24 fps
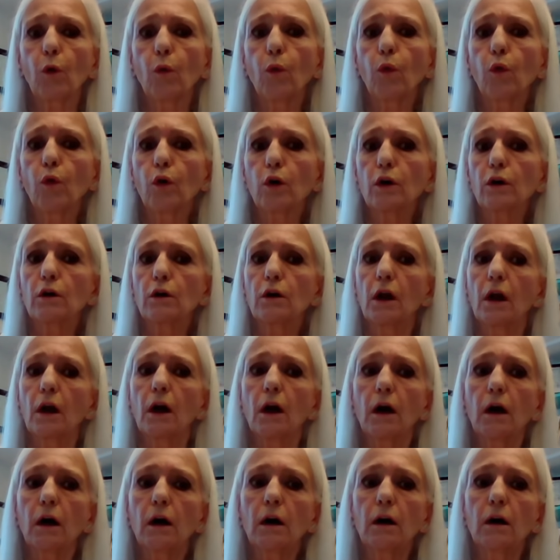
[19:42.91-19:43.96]
or
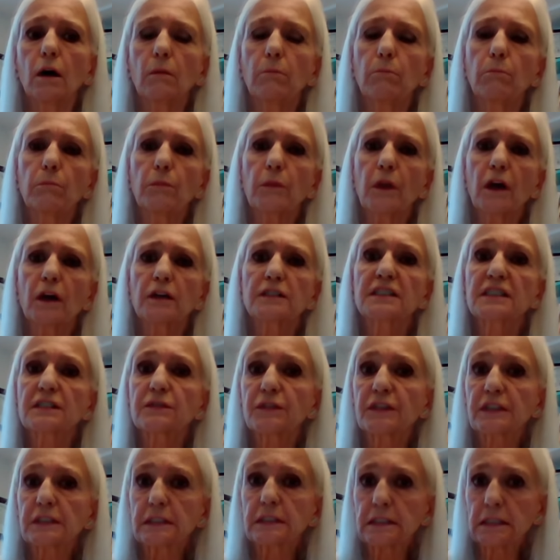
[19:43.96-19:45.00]

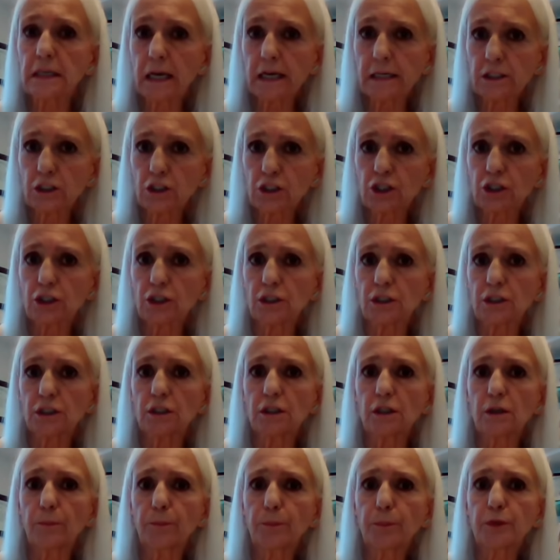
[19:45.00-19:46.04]

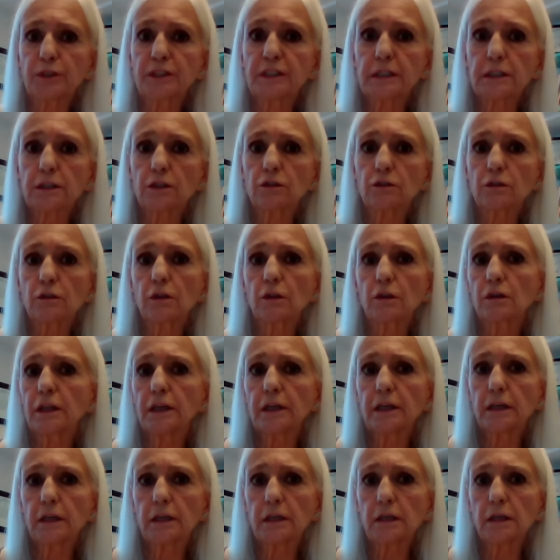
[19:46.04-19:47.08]
asphyxiation,
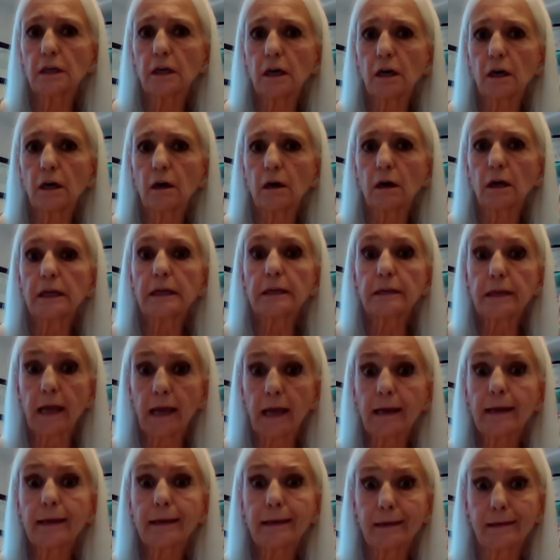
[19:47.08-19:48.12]
particularly in
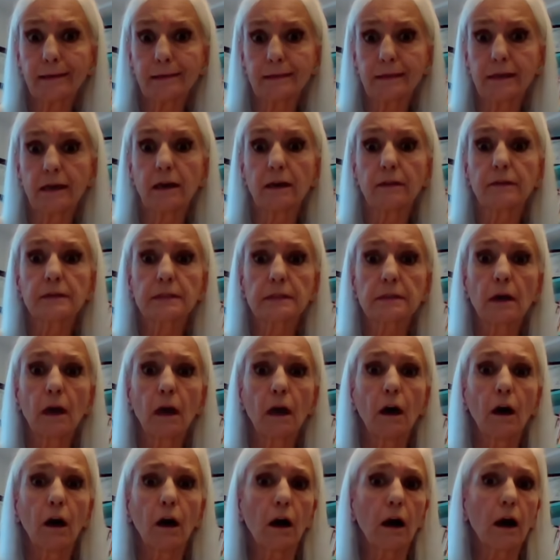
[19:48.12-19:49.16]
hanging deaths.
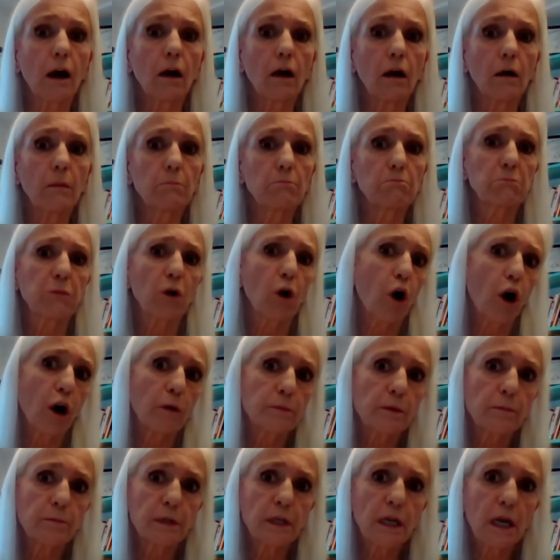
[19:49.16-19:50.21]

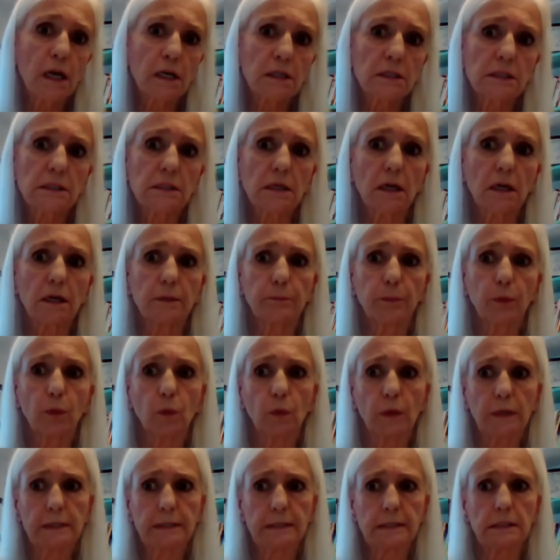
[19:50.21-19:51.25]
Carbon monoxide
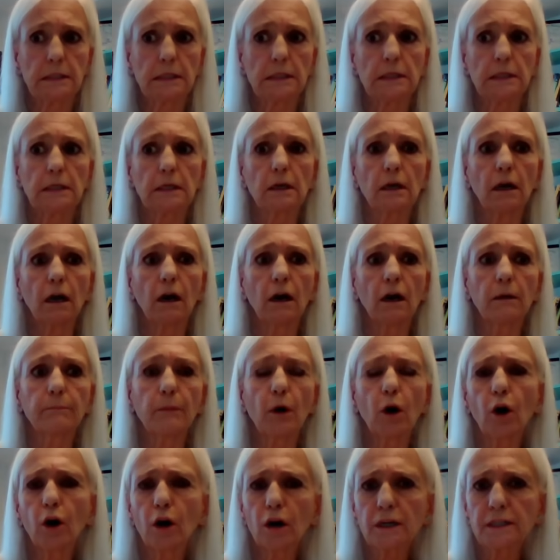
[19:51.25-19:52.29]
poisoning,
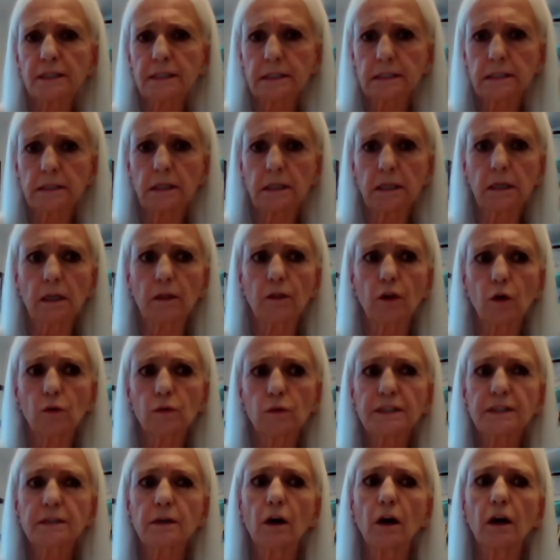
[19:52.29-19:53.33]
arsenic,
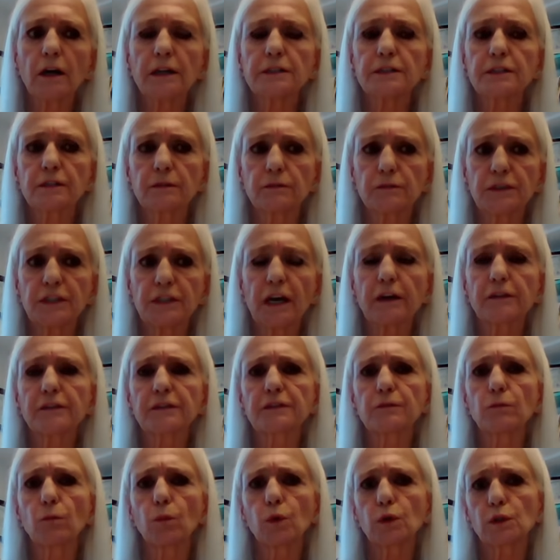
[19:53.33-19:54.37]
those kinds of
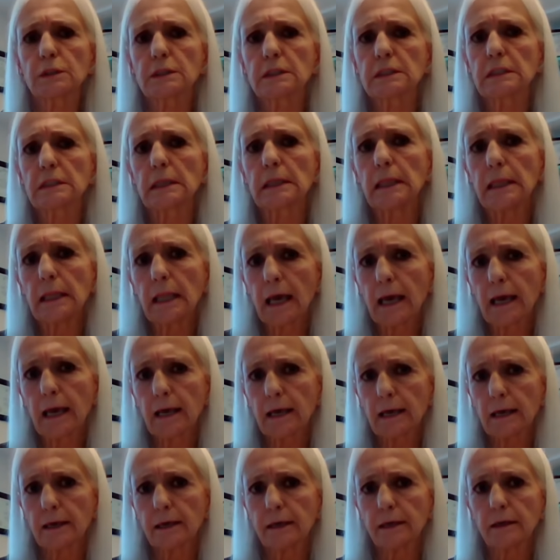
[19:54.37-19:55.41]
death will
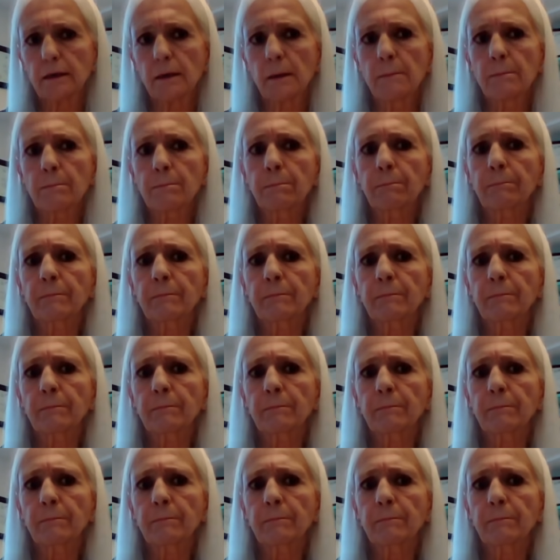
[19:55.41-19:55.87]
delay